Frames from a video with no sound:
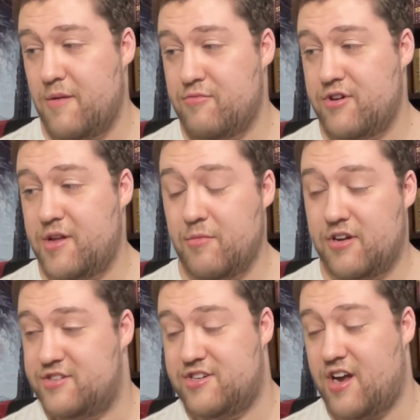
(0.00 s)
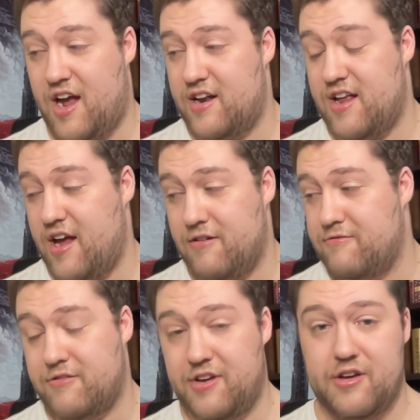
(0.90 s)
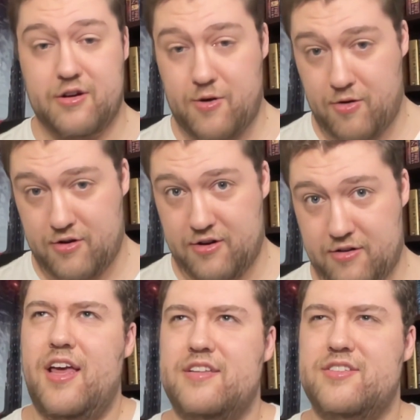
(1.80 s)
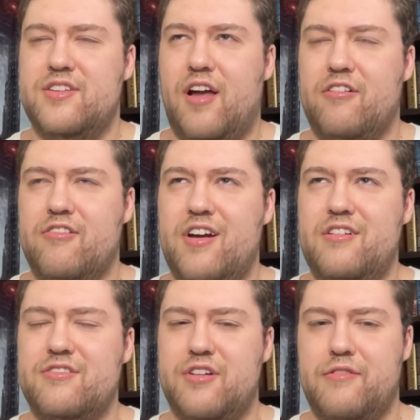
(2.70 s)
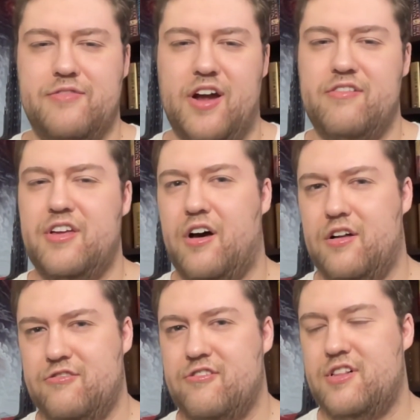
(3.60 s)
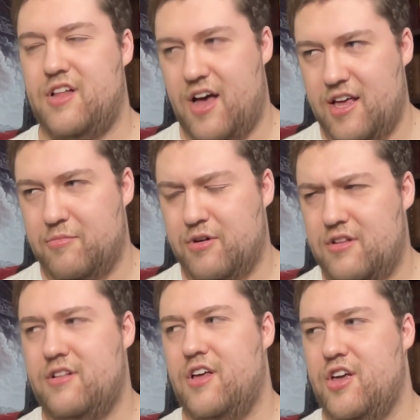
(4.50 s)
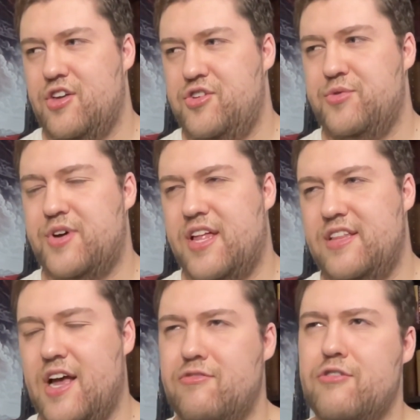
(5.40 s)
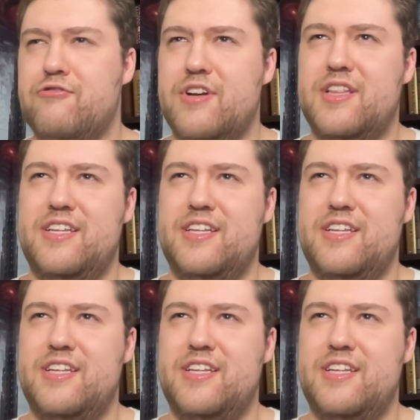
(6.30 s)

pretty much at every corner. Its narrators are very unreliable. You can never really